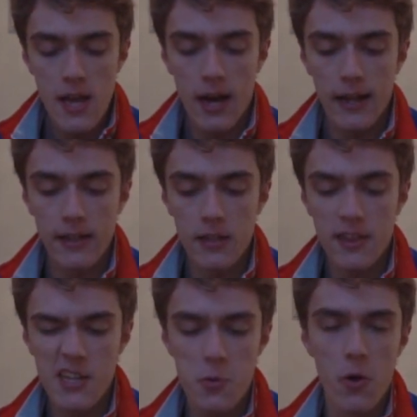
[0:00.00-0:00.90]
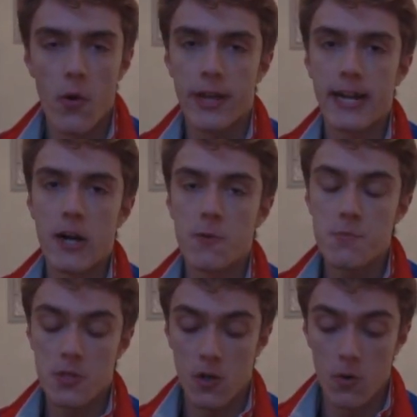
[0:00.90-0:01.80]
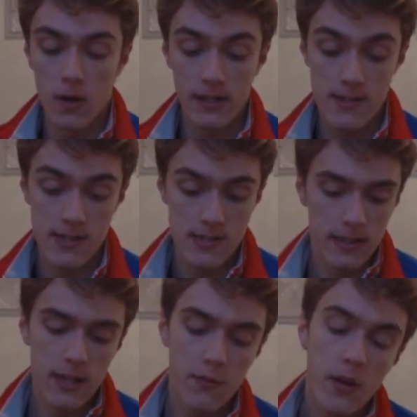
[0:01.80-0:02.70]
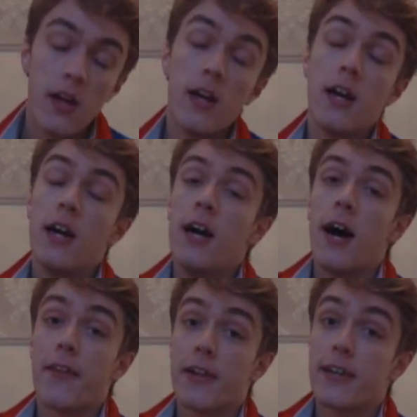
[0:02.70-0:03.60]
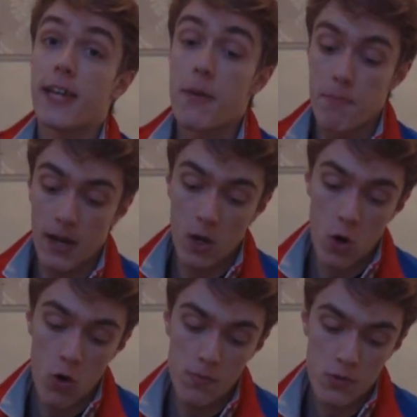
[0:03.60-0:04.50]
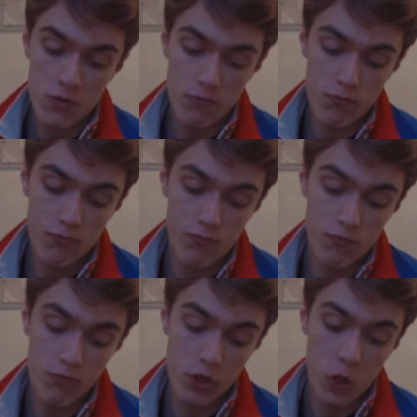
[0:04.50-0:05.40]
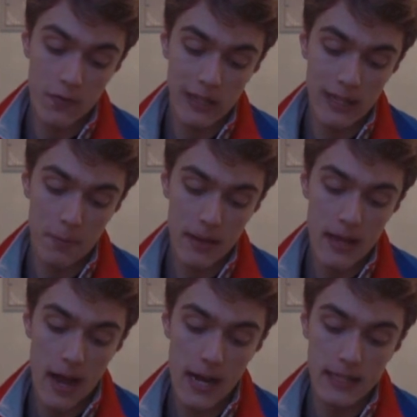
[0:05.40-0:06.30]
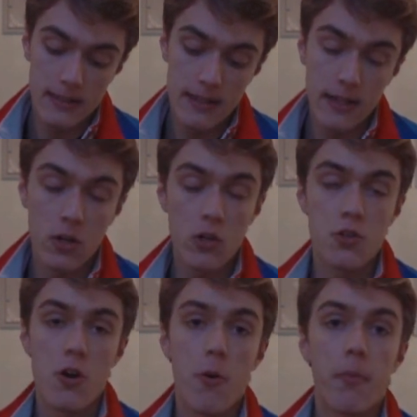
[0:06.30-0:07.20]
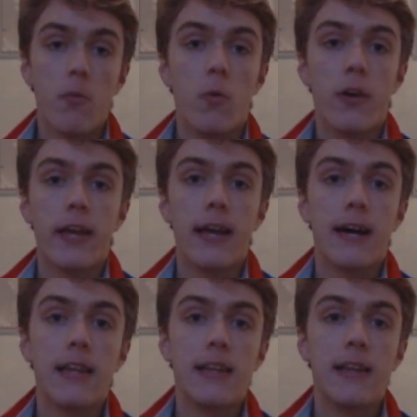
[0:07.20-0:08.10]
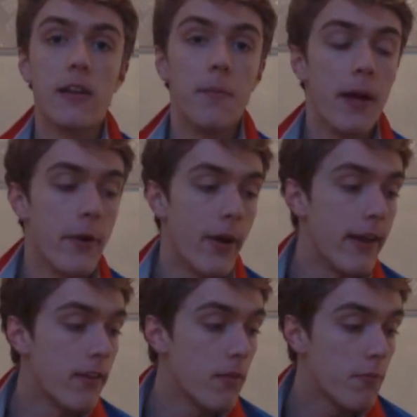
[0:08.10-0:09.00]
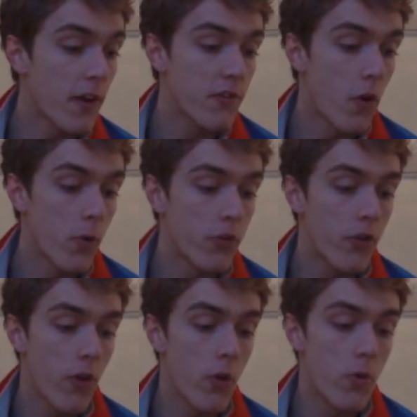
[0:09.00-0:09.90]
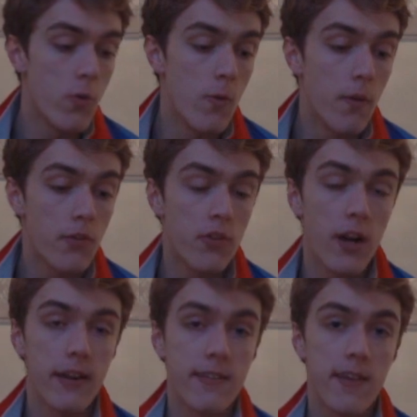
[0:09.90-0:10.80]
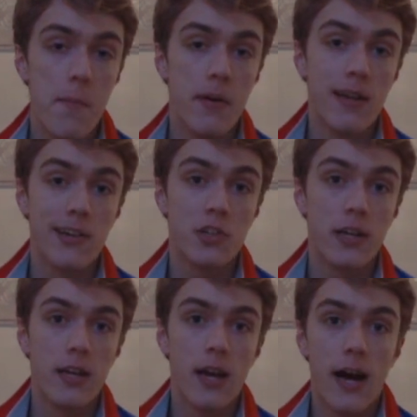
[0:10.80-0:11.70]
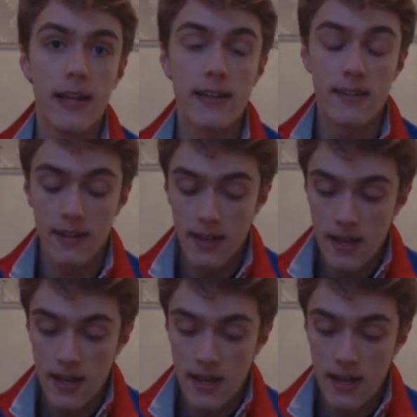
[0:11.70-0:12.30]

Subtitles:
and things weren't working out, so I decided to leave. I then came back home, so recovered a little bit, and then got a job working at Lidl. Anyway, fast forward to the start of December last year, and